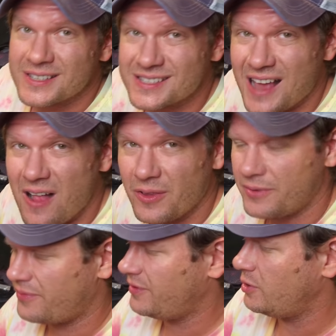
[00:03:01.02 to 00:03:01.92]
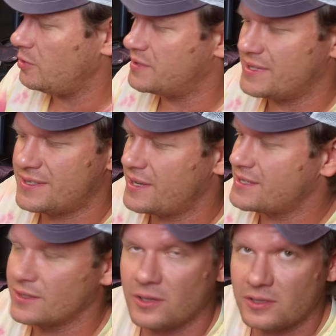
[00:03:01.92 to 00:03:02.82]
solid fuse. This
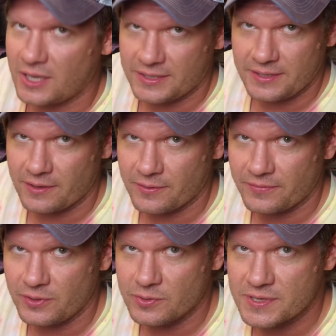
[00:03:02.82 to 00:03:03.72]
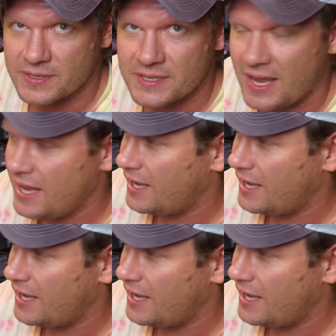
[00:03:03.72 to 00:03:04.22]
doesn't look like the other fuses.